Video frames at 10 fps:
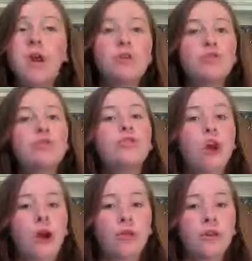you're
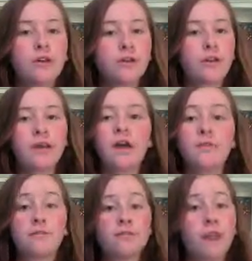not going to find it.
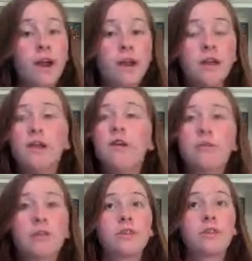I've tried it
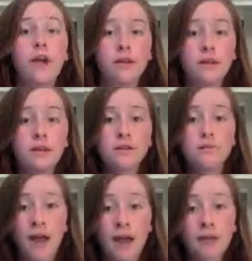with Ellie's
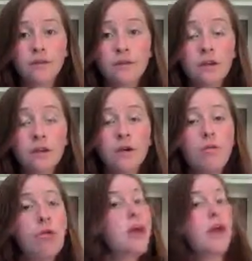past
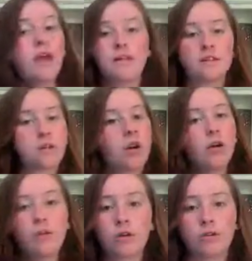video. It's not
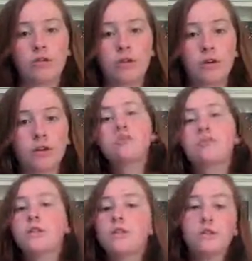going to work. So
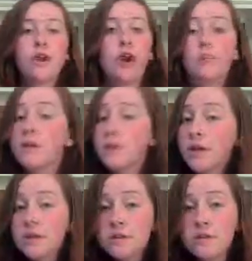either copy and
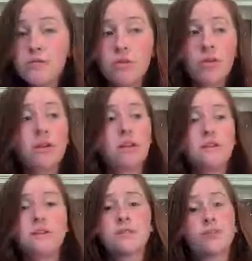paste the URL
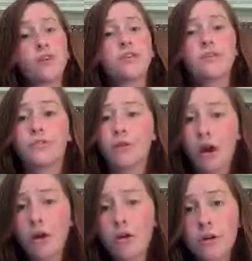somewhere you're
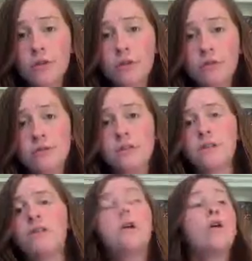not going to lose it,
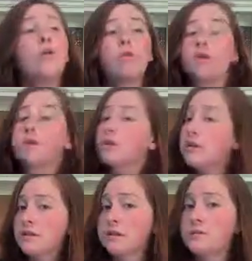or you
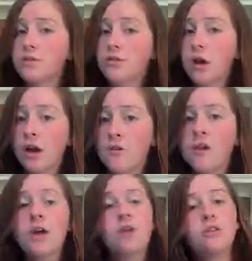can subscribe.
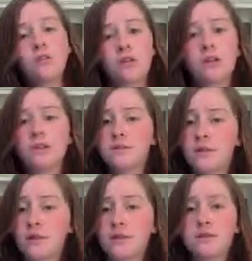Don't
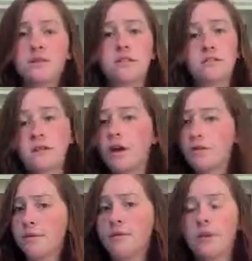expect us to be
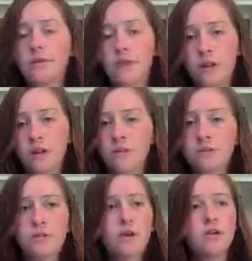uploading videos
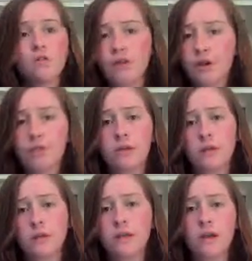frequently